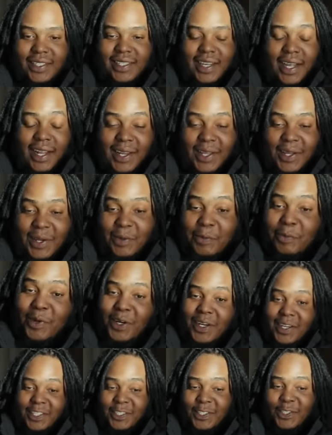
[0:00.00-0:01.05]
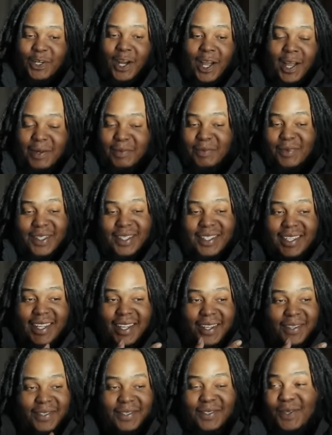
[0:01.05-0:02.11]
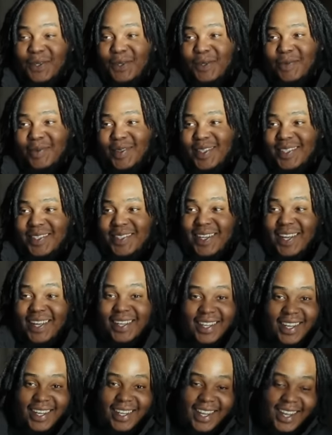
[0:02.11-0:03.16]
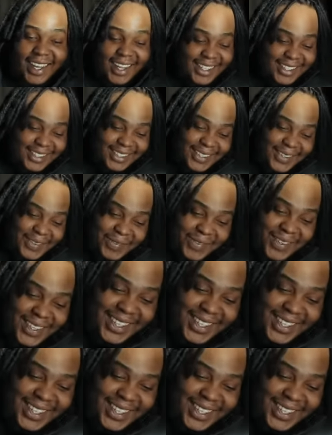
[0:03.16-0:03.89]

telling him, bro, drop, but I don't know. You all got ask him,